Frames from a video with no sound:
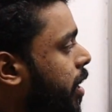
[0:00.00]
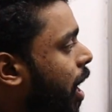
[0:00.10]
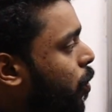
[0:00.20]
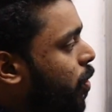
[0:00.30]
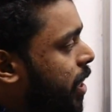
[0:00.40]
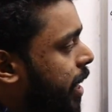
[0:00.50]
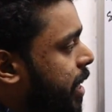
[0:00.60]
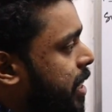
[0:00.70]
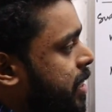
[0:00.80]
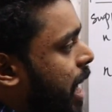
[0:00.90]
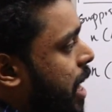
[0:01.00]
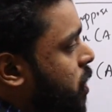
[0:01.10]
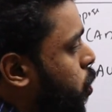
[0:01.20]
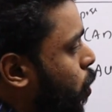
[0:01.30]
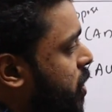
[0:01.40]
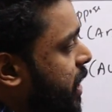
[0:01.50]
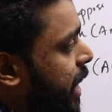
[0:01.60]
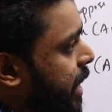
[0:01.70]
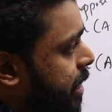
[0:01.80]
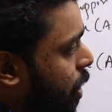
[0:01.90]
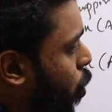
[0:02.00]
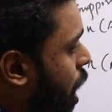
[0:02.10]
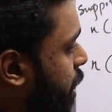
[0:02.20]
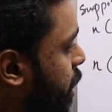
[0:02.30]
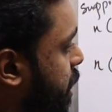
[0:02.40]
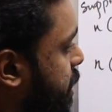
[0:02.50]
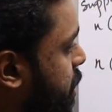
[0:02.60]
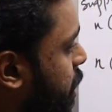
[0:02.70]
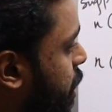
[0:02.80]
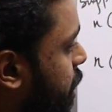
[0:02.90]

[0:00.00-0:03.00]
Now let us associate the quantities.